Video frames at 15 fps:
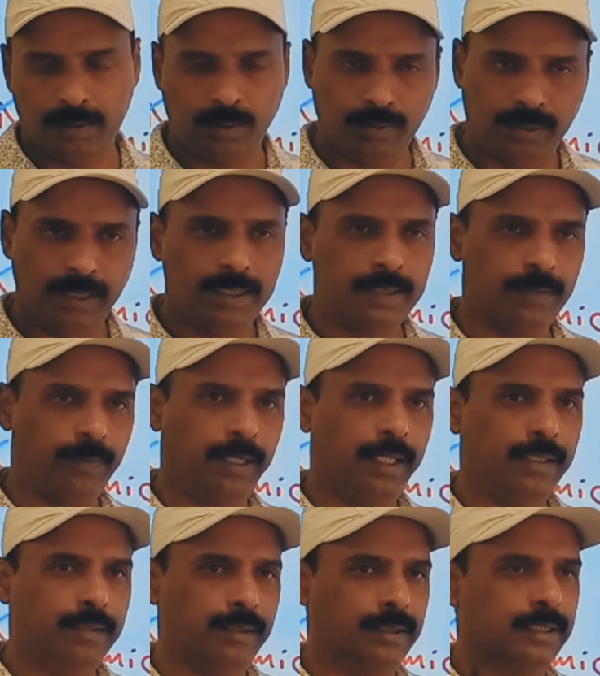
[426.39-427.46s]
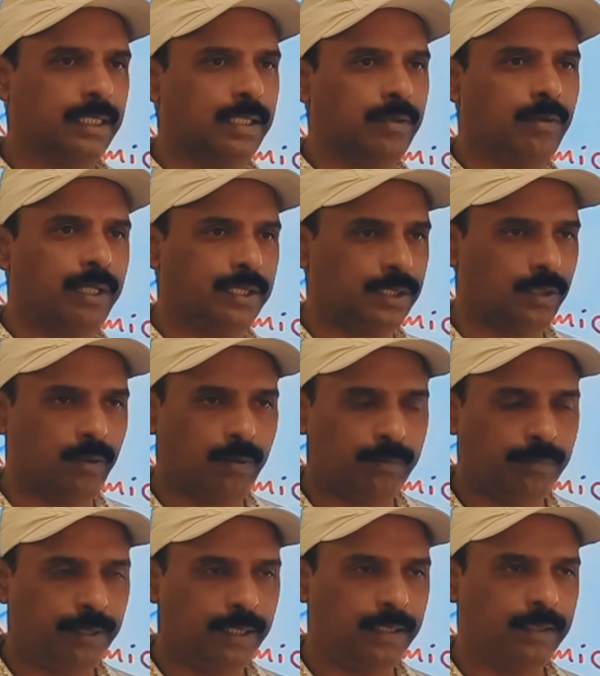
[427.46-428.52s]
So this way the circulation
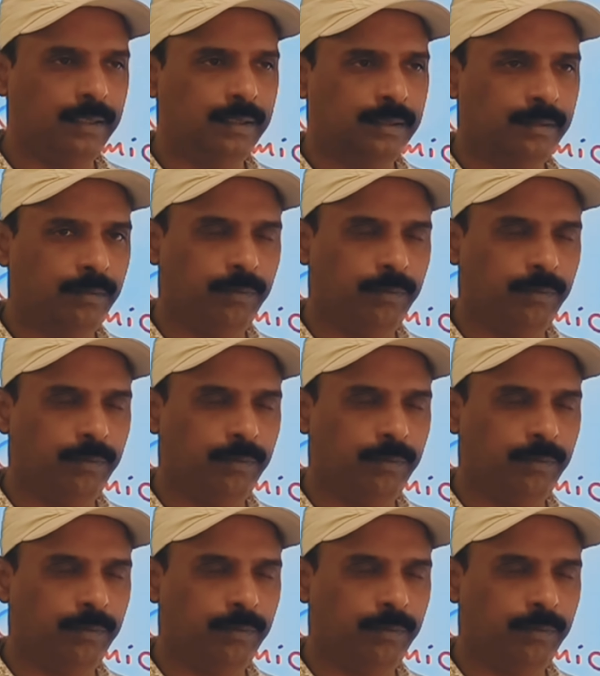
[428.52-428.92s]
of blood